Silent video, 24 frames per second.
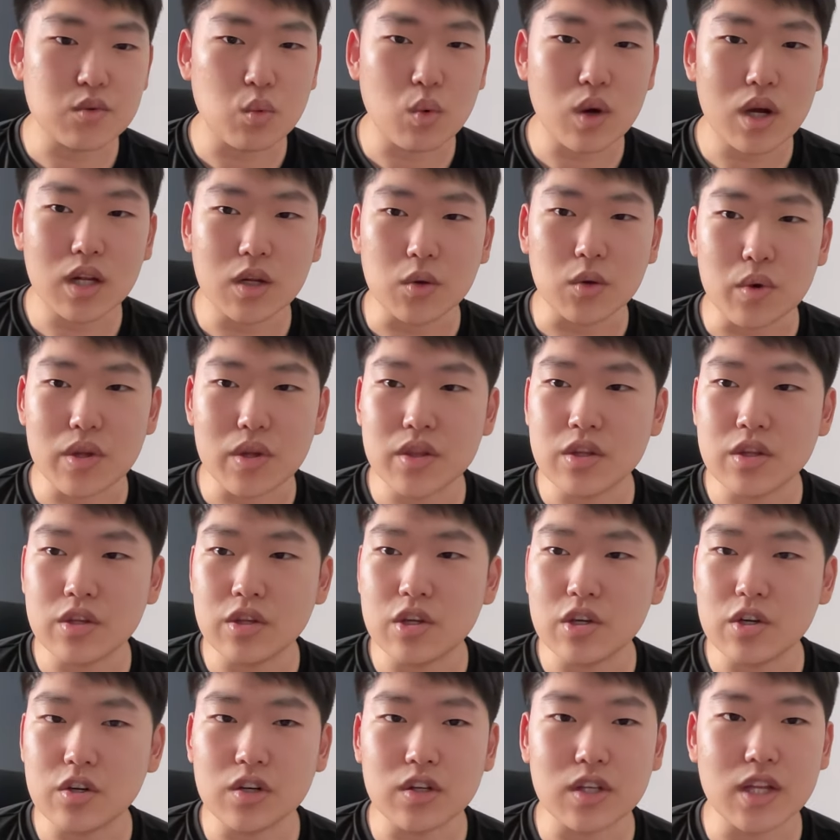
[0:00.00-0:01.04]
well with the
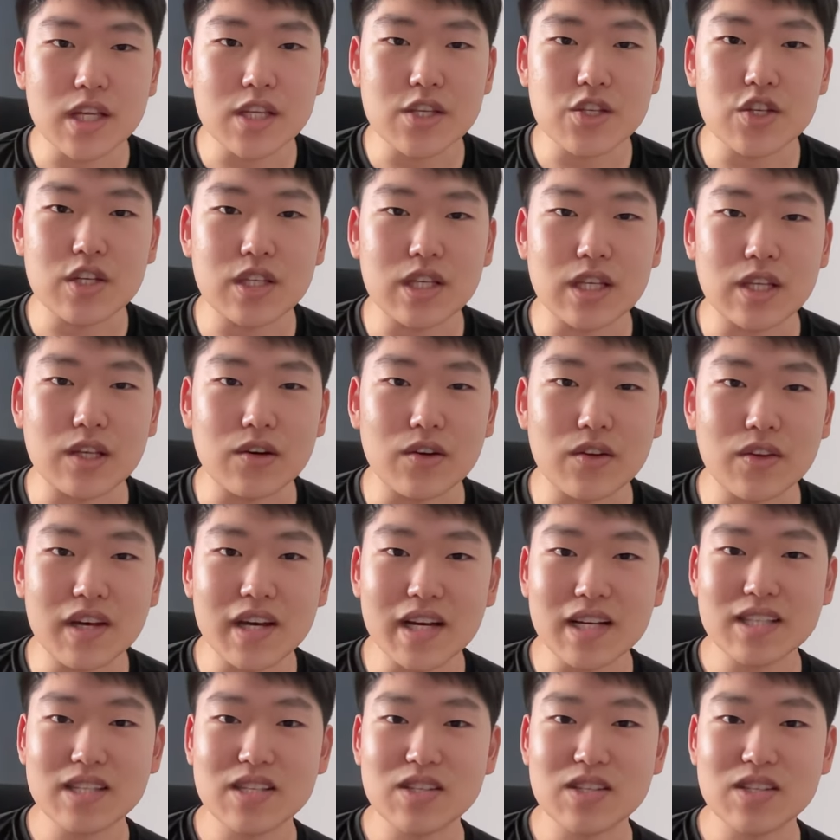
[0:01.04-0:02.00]
neural engine and all that,